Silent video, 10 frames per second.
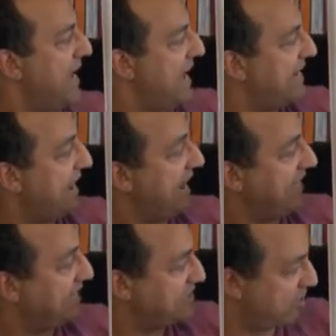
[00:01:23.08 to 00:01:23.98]
and
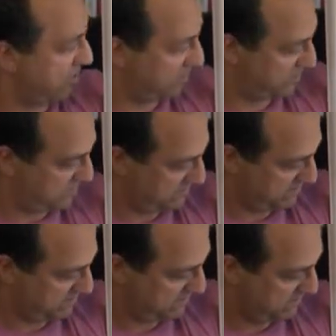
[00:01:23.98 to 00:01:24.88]
80 yards
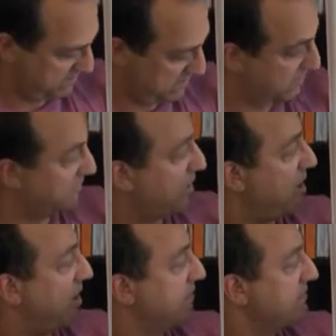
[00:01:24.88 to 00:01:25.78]

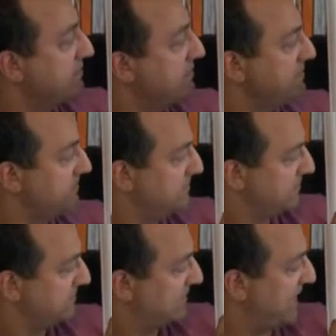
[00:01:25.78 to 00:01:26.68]
long.
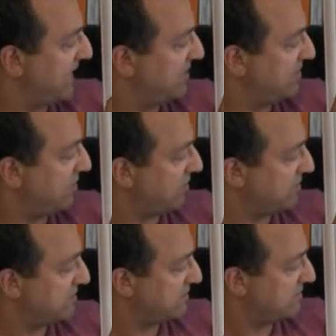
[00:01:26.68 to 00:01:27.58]
80
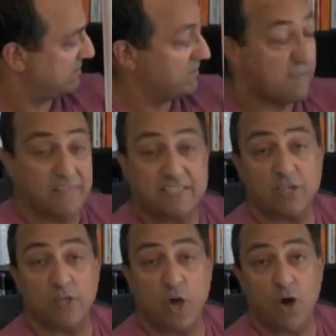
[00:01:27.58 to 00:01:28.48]
yards. That's
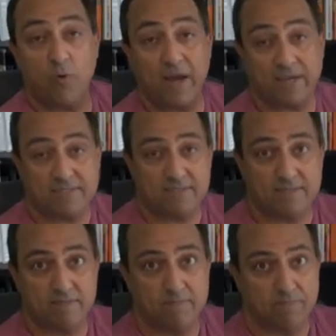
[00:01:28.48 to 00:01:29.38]
a long ways.
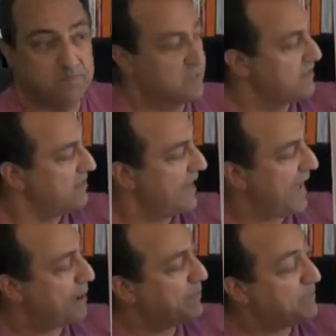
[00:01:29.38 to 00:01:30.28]

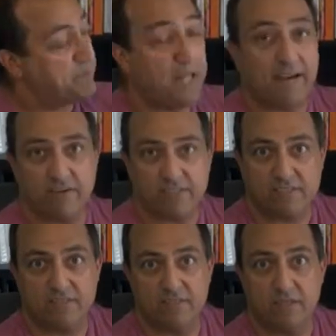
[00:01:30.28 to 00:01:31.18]
How many players?
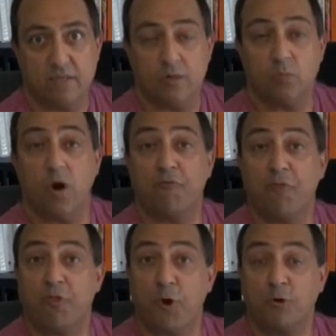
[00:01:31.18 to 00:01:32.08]
Well,
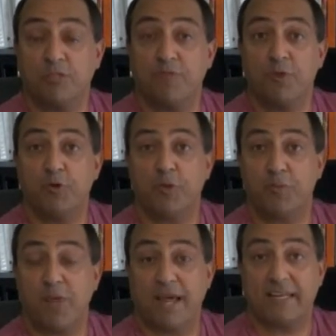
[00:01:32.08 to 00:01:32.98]
for those of you that
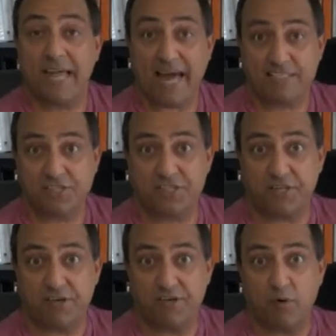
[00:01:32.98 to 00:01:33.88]
played last
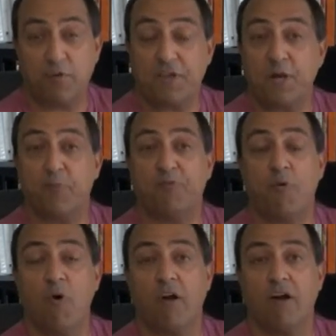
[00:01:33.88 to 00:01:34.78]
year or the year
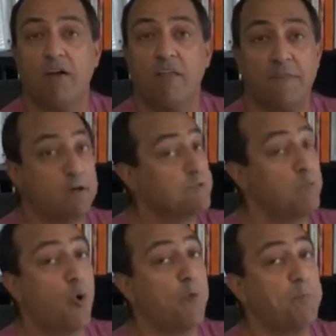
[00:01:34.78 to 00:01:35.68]
before, there's
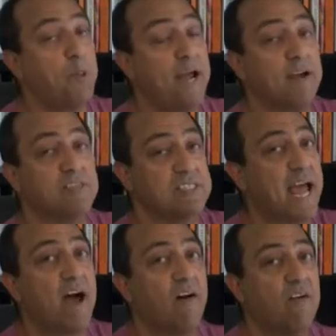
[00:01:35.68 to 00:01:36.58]
more players
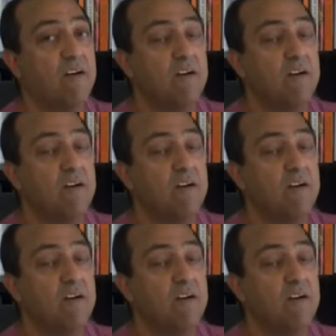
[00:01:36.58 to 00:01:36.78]
now.